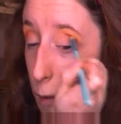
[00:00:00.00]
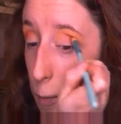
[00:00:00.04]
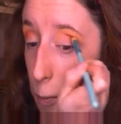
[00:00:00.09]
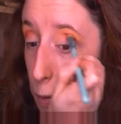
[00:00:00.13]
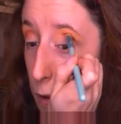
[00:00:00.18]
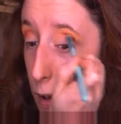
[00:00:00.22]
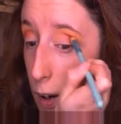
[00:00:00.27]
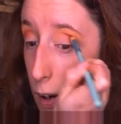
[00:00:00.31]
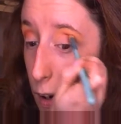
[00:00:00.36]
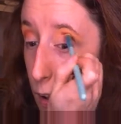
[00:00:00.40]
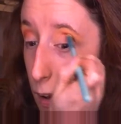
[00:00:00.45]

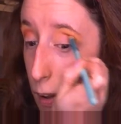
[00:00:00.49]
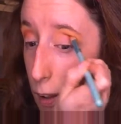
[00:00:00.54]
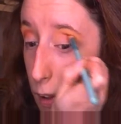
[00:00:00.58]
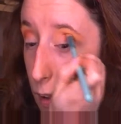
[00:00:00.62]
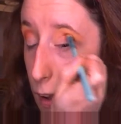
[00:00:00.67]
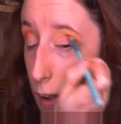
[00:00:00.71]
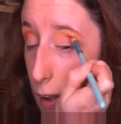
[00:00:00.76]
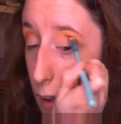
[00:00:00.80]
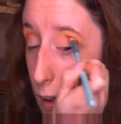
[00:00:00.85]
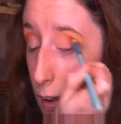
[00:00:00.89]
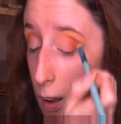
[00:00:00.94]

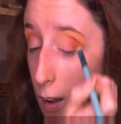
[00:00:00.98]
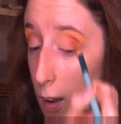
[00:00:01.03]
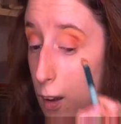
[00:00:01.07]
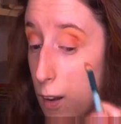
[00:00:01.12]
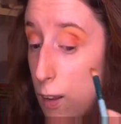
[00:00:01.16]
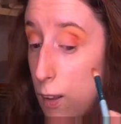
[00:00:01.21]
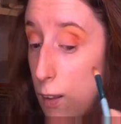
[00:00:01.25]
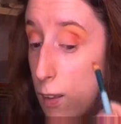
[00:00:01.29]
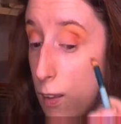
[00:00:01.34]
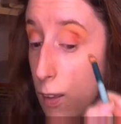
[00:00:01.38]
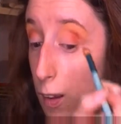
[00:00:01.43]
apparently
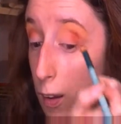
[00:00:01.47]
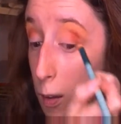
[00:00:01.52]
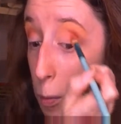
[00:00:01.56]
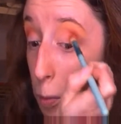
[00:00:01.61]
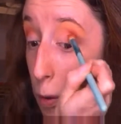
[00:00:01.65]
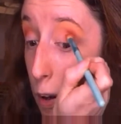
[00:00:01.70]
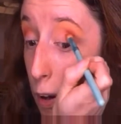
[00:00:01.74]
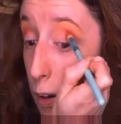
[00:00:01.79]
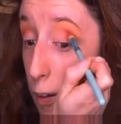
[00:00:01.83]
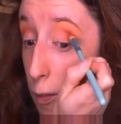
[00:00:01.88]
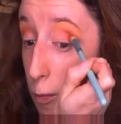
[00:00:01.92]
this
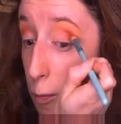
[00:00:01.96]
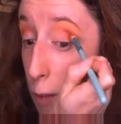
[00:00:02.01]
part